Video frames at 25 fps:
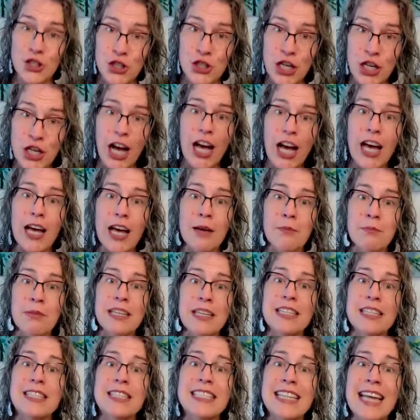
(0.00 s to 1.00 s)
Her
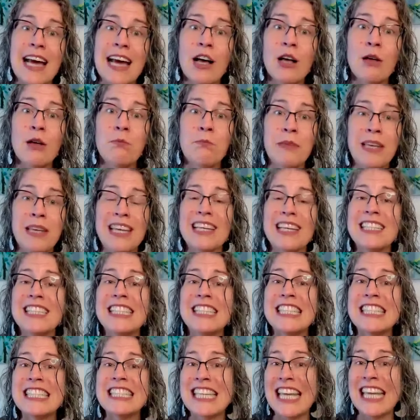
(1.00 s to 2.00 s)
job is to help me
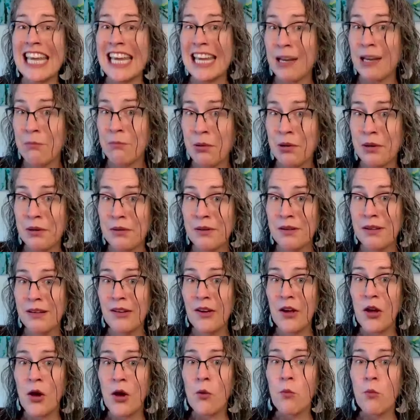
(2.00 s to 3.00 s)
escape
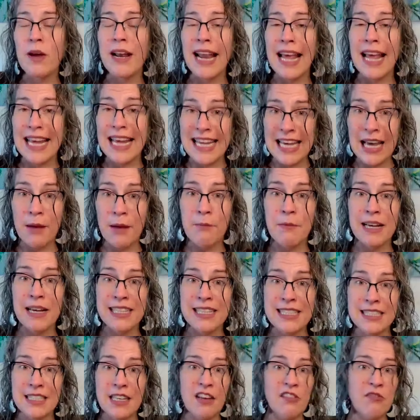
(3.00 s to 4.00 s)
when I get
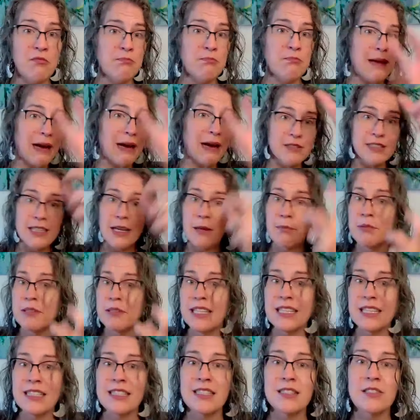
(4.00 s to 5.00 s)
myself bound up
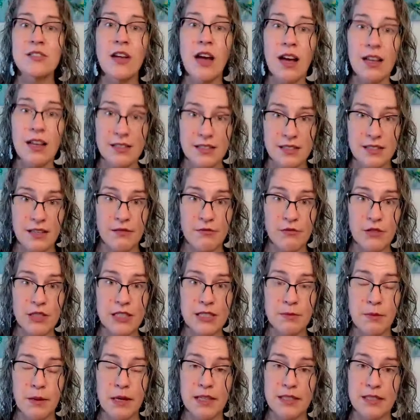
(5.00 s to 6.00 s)
in these knots of
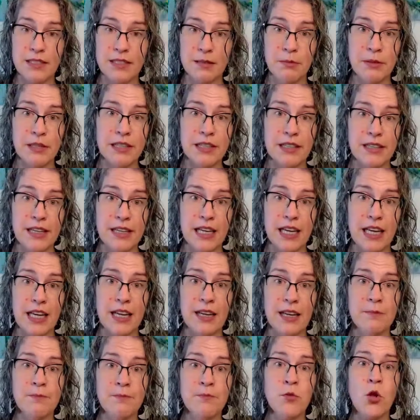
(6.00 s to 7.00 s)

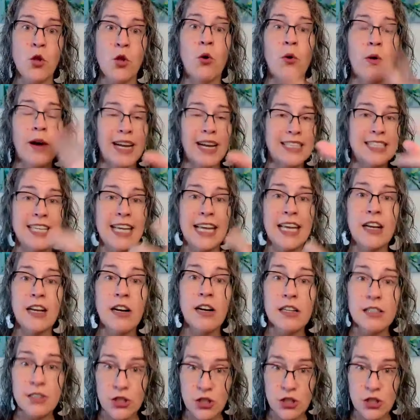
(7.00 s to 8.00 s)
responsibility or I
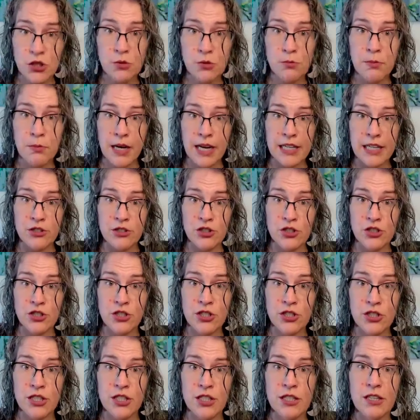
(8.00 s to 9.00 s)
take on too
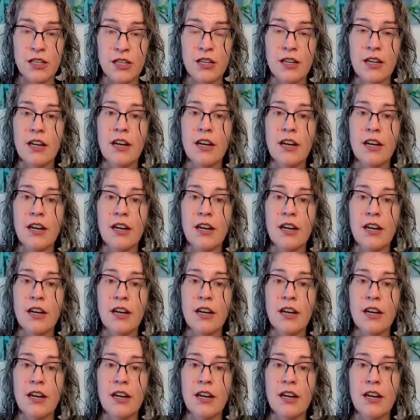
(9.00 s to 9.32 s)
much.